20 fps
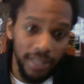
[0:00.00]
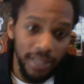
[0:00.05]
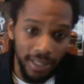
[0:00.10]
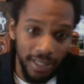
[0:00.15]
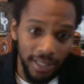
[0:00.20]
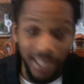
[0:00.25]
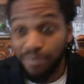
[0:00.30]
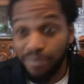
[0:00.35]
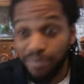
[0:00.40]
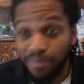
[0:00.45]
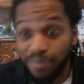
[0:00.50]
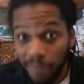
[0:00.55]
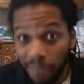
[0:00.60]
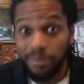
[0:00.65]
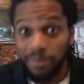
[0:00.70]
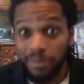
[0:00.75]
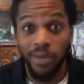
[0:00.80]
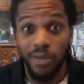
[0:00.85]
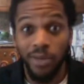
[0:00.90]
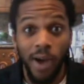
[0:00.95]
and that's
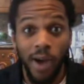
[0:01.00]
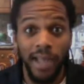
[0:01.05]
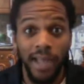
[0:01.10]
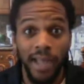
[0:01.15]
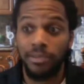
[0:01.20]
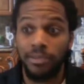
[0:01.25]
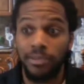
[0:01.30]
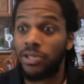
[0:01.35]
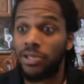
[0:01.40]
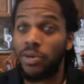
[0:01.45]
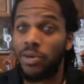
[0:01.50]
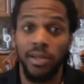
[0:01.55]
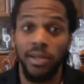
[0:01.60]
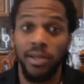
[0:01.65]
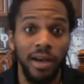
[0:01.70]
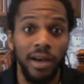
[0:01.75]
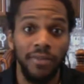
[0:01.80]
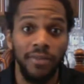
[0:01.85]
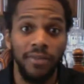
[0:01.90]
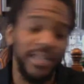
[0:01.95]
probably why I'm so in
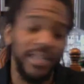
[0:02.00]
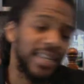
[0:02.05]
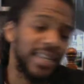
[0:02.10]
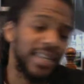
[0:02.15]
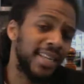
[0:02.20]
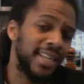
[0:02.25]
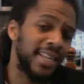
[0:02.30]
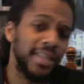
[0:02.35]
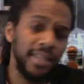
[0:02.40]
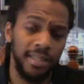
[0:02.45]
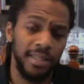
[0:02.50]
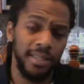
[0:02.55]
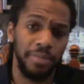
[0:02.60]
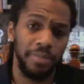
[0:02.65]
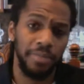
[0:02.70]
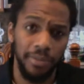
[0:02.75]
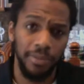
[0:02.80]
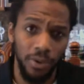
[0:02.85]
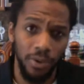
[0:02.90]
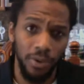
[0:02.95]
love and connected to
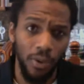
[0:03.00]
people,